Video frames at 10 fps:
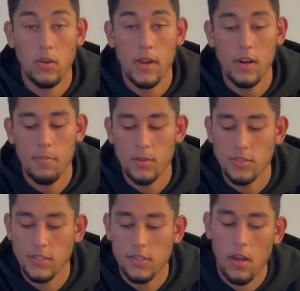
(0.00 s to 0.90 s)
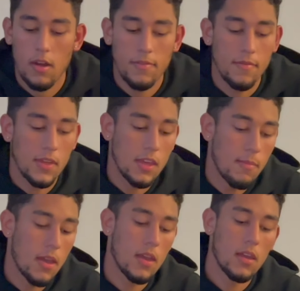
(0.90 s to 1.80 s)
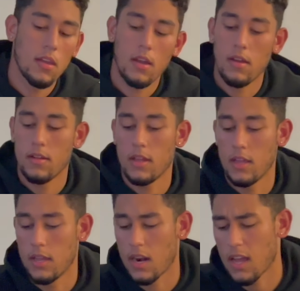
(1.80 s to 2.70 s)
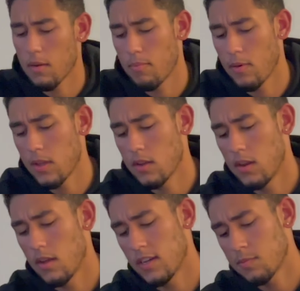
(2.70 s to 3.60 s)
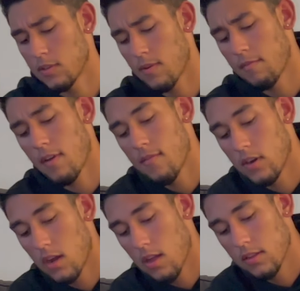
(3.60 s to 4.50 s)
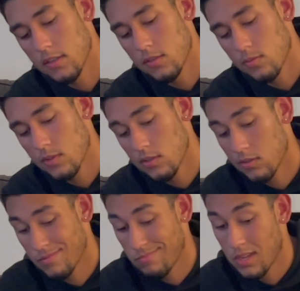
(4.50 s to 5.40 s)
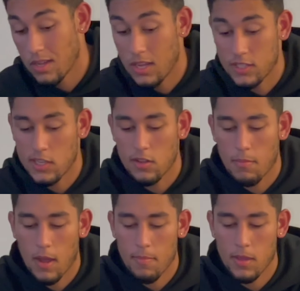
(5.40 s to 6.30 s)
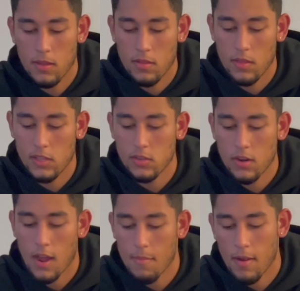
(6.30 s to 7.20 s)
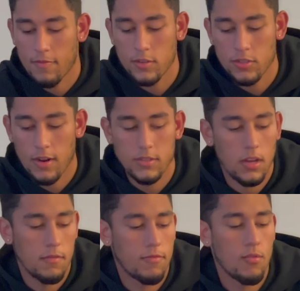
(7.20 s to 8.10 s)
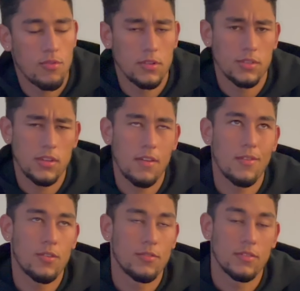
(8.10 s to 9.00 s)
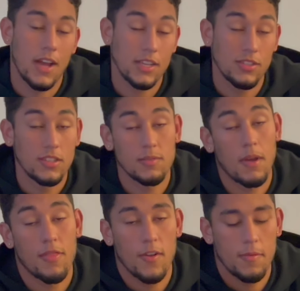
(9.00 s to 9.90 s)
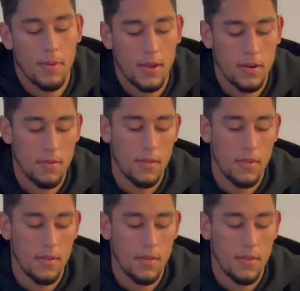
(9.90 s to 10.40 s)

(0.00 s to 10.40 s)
I ended up purchasing it off of eBay, and I got a pretty good deal. I spent around $500, which is a steal in my opinion. These are not my first Travis Scott 4s. Actually, this is my third pair.